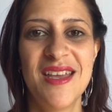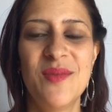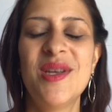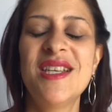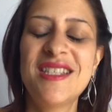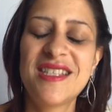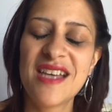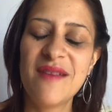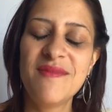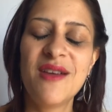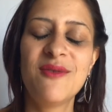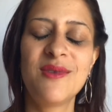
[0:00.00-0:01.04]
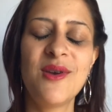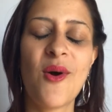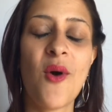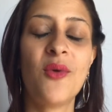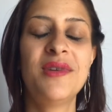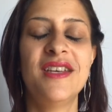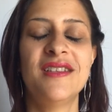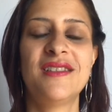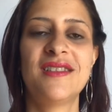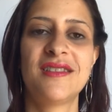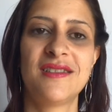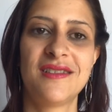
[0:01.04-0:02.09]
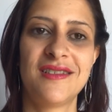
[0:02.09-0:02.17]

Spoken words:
But it's time that we own it.